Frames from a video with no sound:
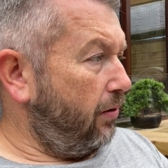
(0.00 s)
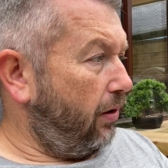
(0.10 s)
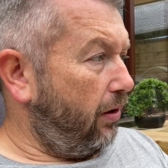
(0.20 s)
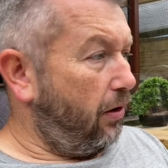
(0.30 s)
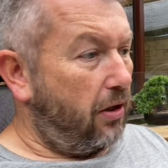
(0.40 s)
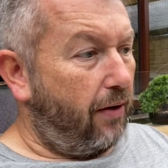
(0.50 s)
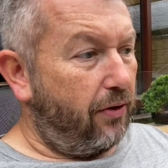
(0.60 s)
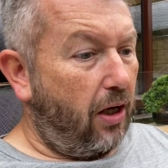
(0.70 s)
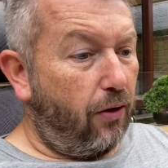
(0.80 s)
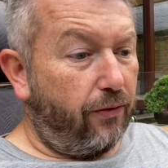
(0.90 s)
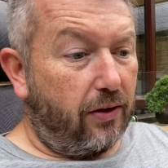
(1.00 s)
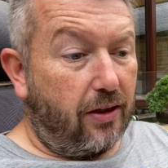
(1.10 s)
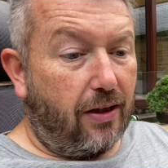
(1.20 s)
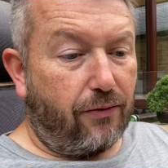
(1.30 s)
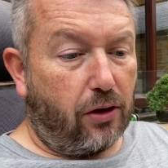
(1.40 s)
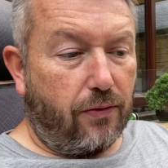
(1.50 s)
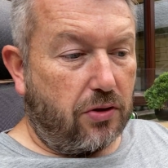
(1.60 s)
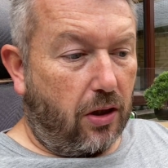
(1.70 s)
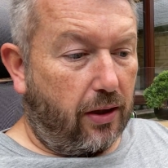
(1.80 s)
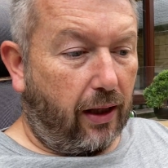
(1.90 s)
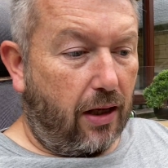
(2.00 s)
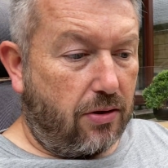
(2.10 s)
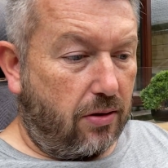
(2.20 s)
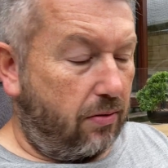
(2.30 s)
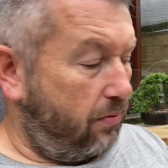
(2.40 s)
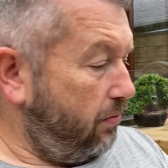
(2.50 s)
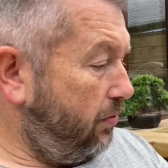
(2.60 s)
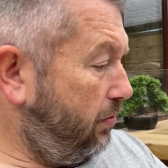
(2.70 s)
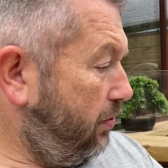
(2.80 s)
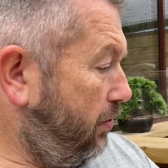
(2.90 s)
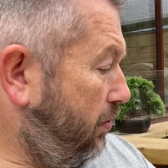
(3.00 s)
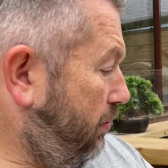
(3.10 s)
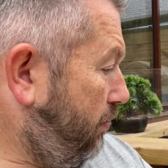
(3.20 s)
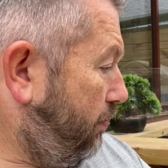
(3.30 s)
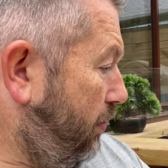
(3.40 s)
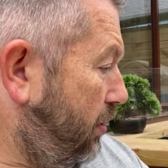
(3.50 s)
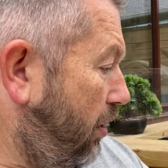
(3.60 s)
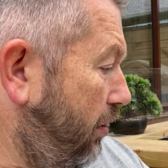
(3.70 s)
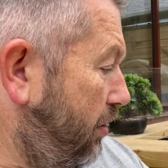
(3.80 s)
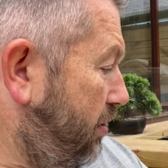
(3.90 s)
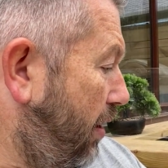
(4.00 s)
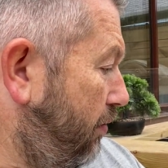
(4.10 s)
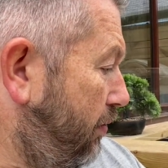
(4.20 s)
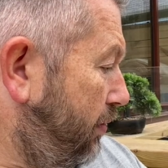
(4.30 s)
I'll only ever know if I didn't have the covers on, I guess, and it's hard to tell.